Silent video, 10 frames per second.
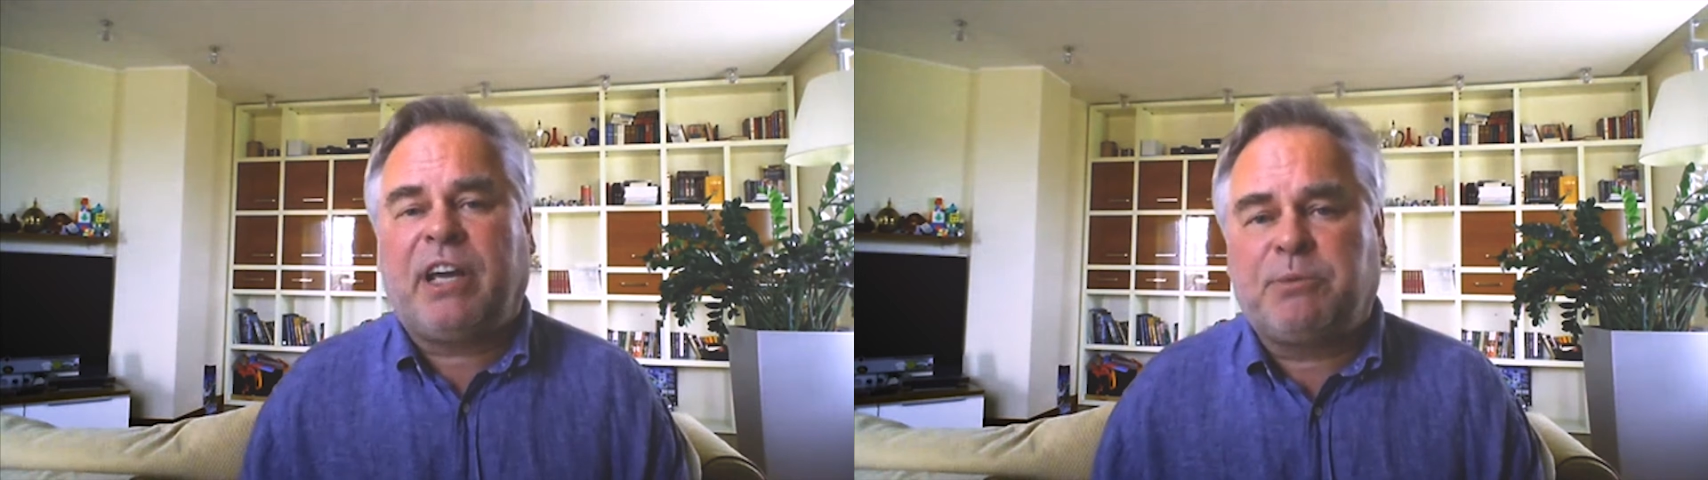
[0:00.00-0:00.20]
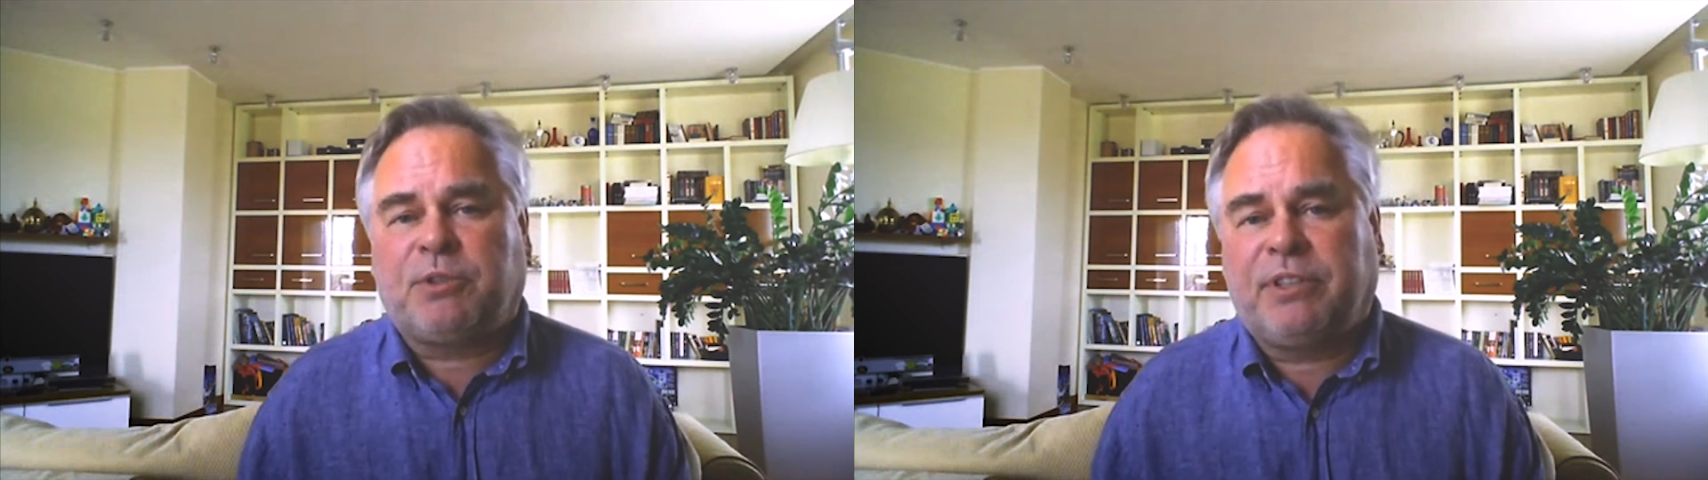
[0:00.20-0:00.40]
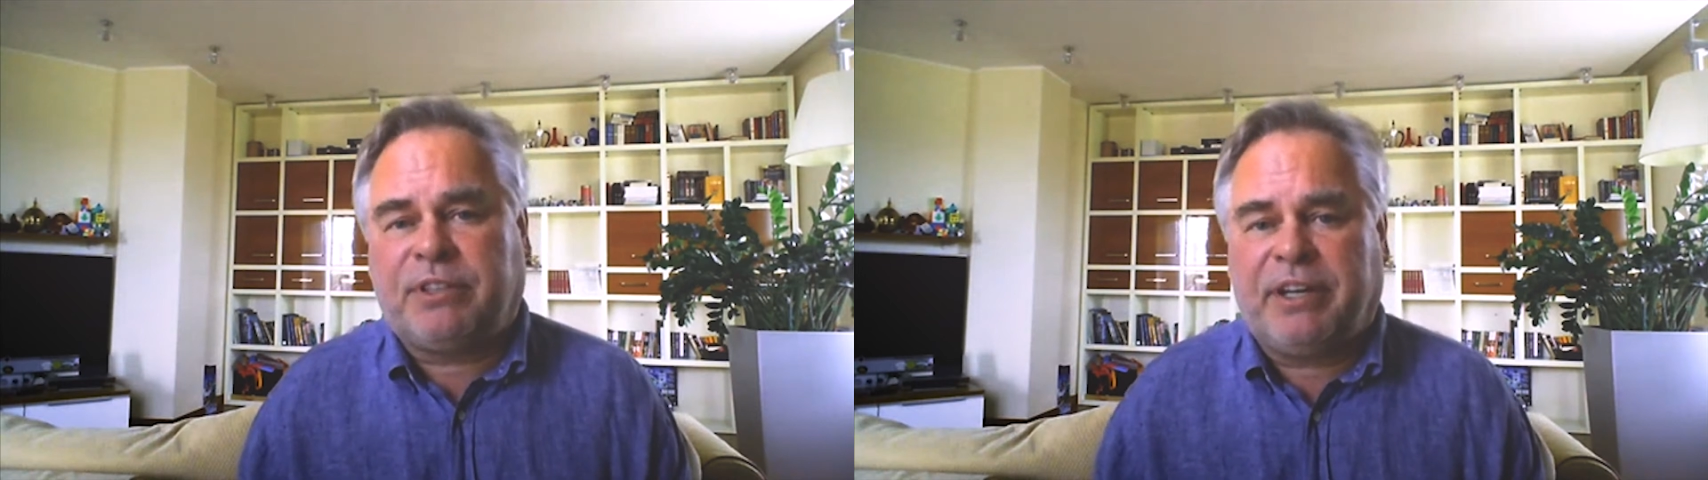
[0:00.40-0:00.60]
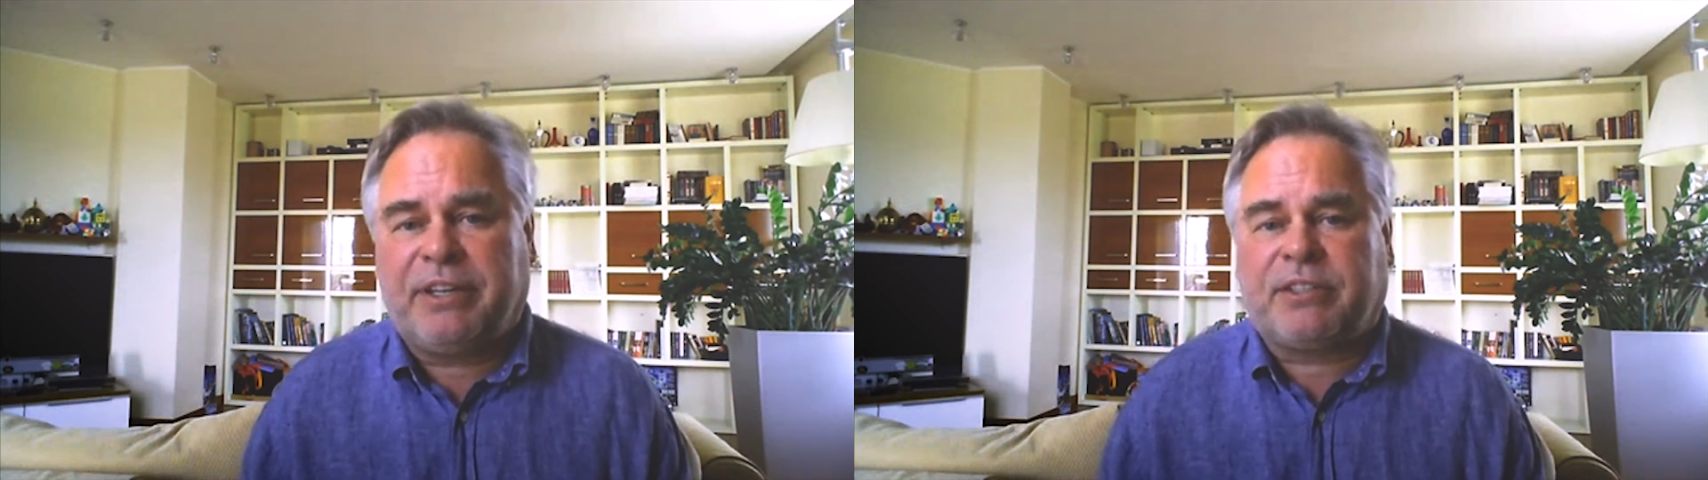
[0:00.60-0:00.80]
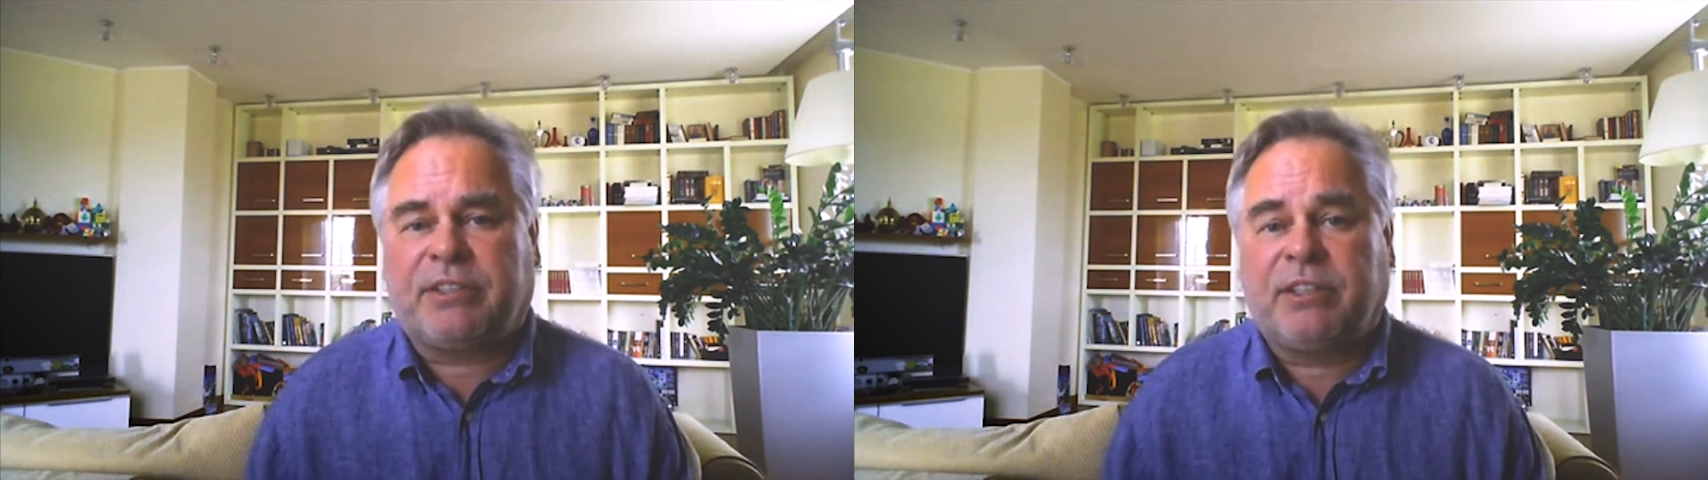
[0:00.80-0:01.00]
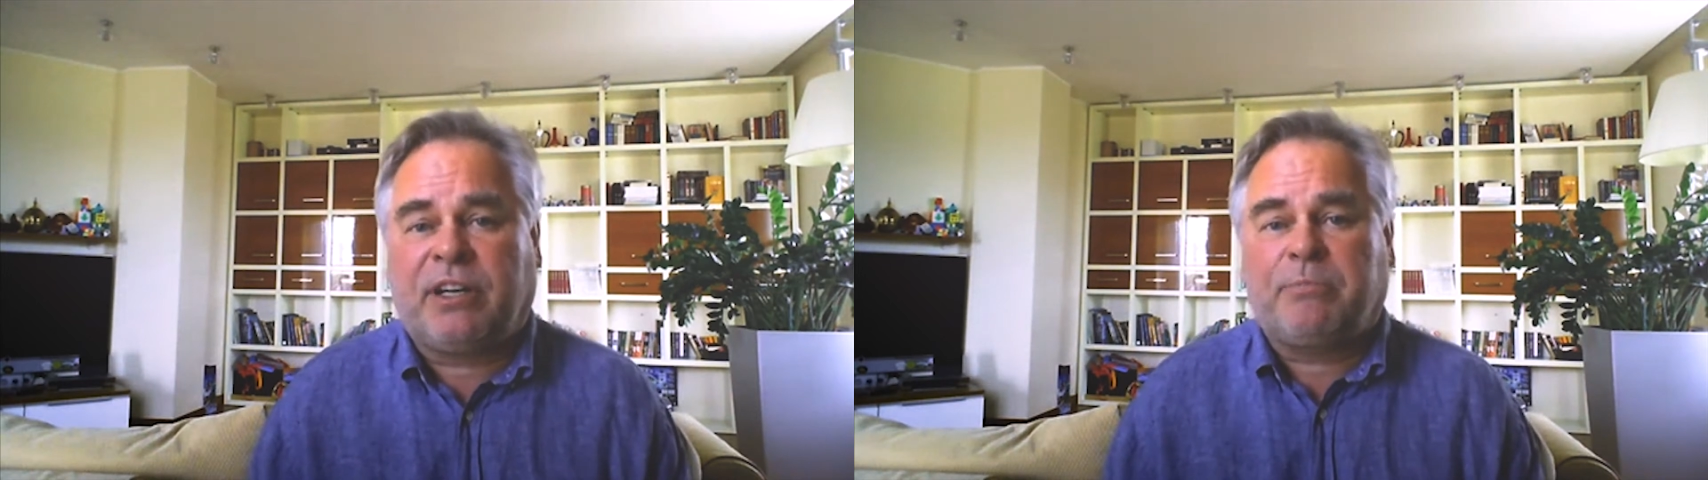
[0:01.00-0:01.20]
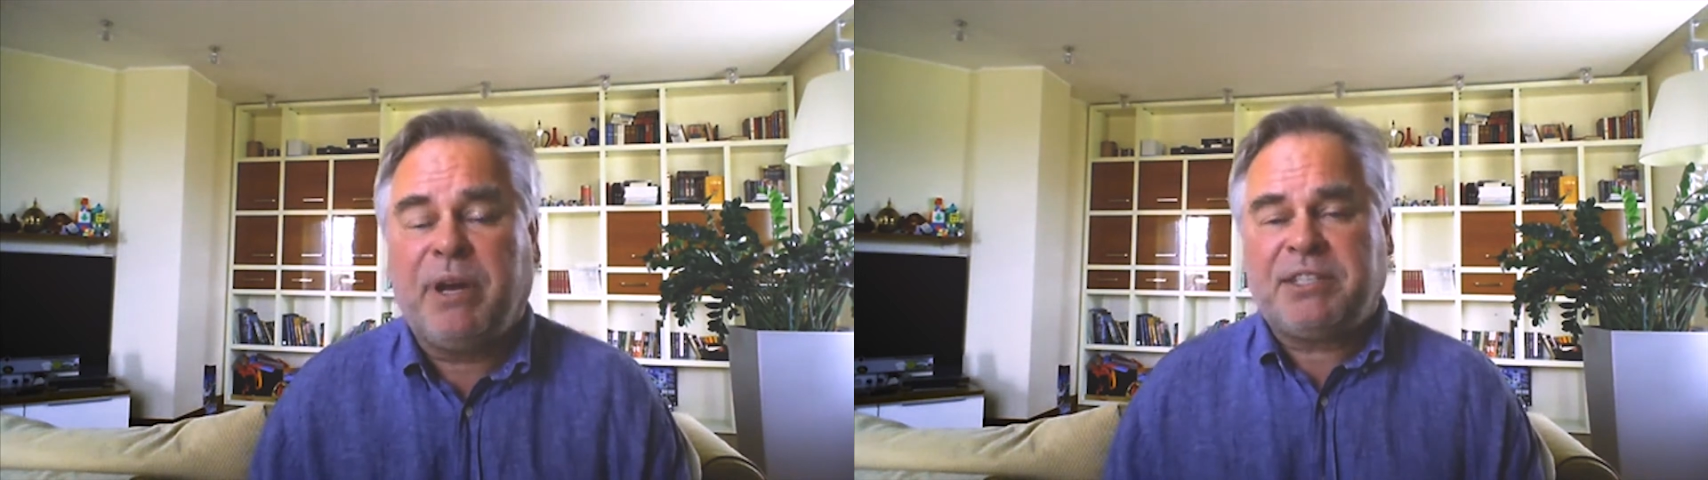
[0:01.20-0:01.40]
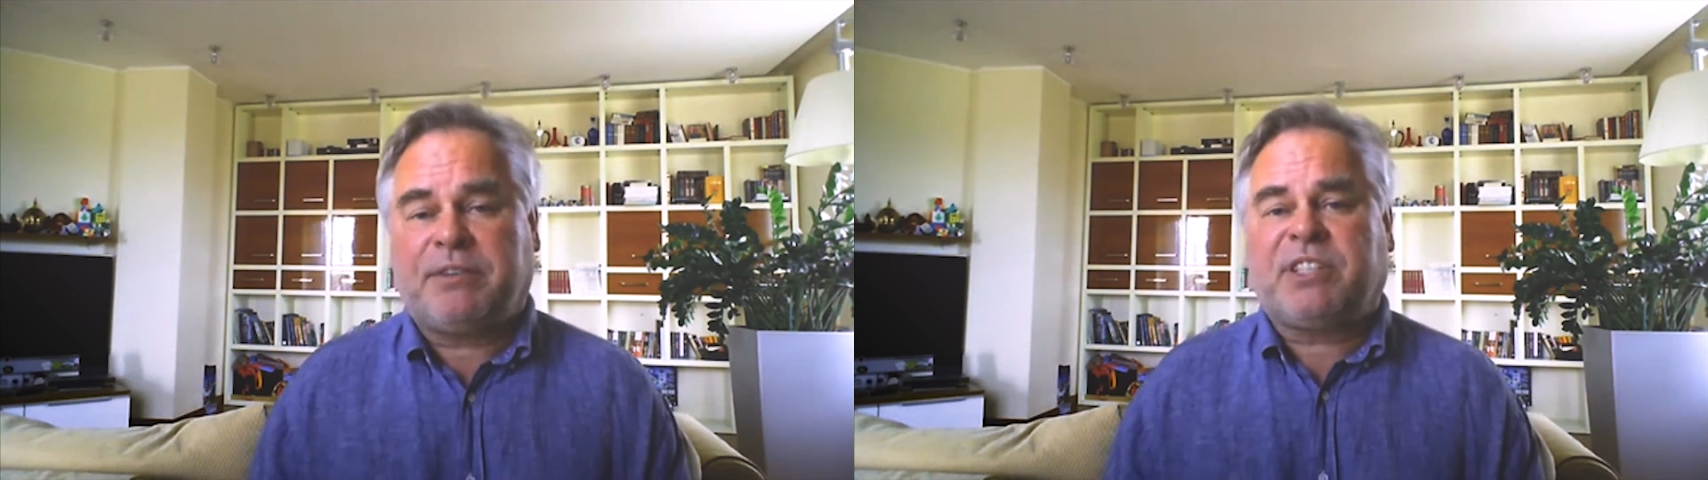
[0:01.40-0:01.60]
of the threats. There are
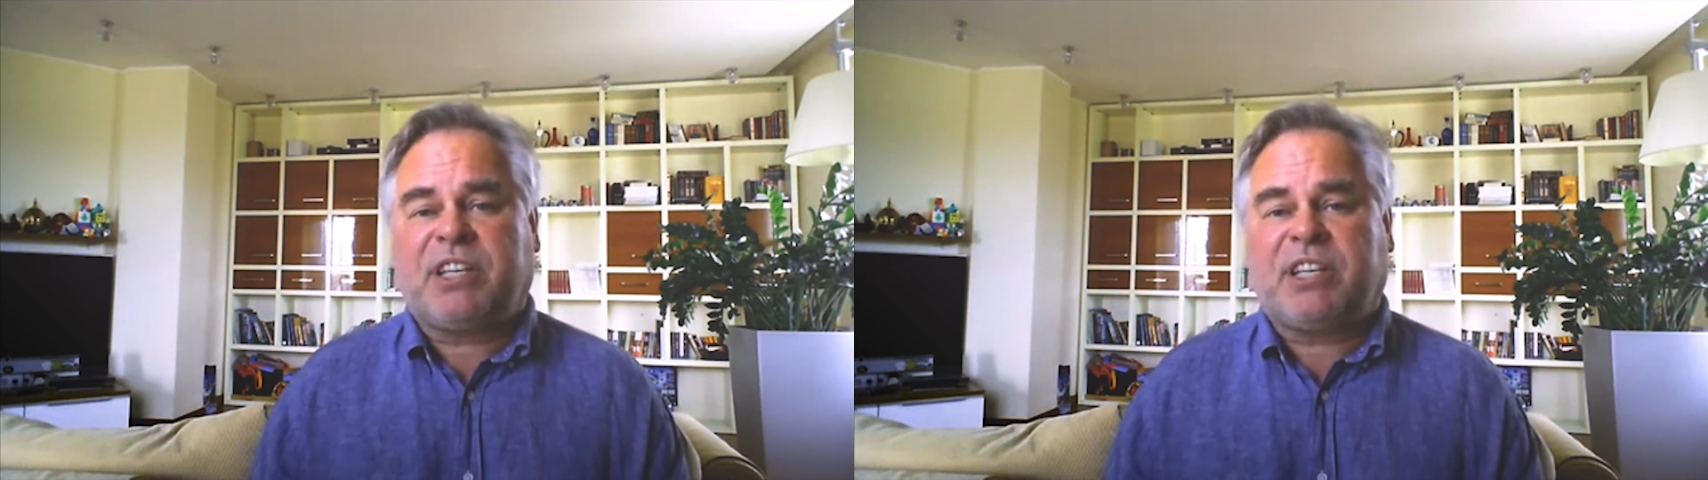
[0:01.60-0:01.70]
massive